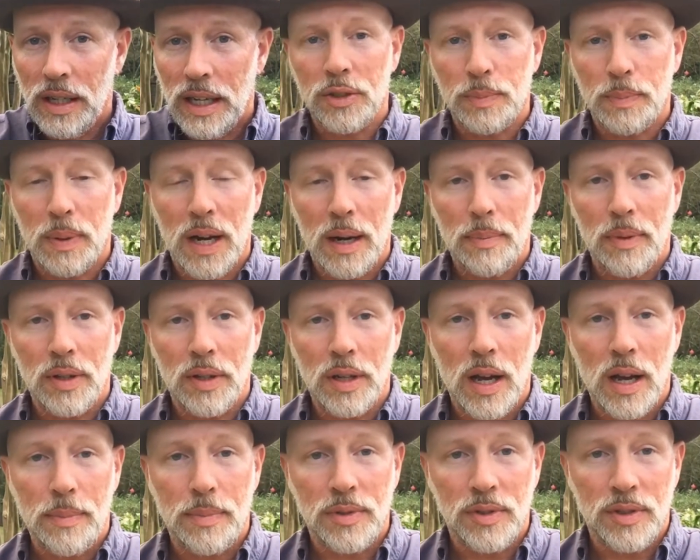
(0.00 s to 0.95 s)
Let's pop the
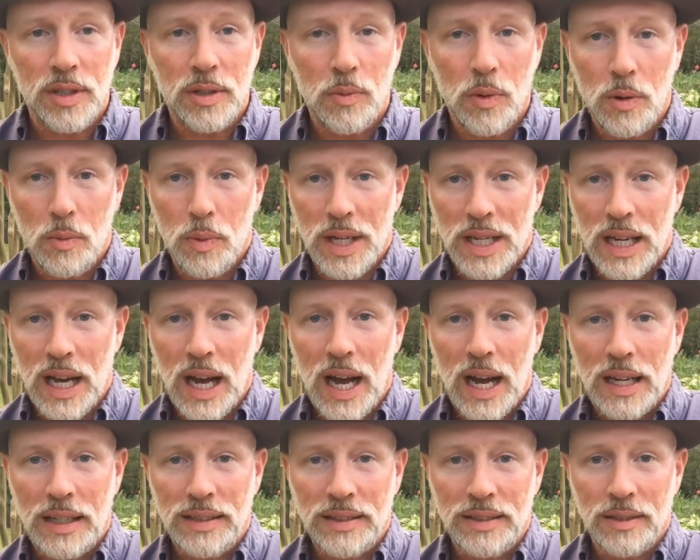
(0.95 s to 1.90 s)
top and see what we
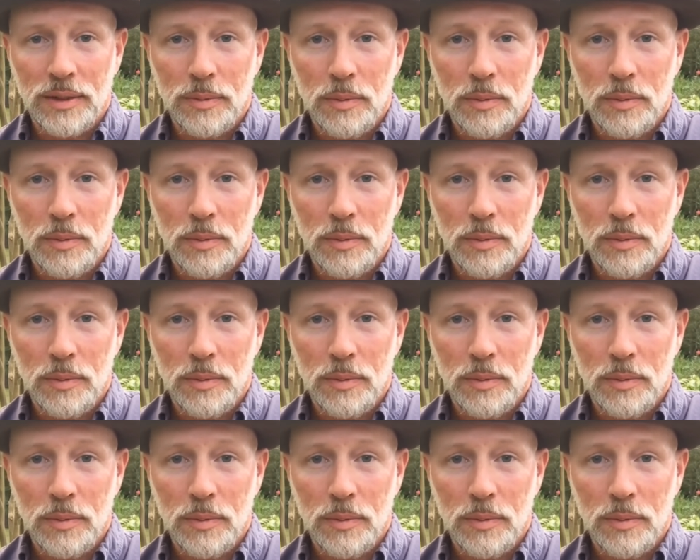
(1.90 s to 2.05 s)
got.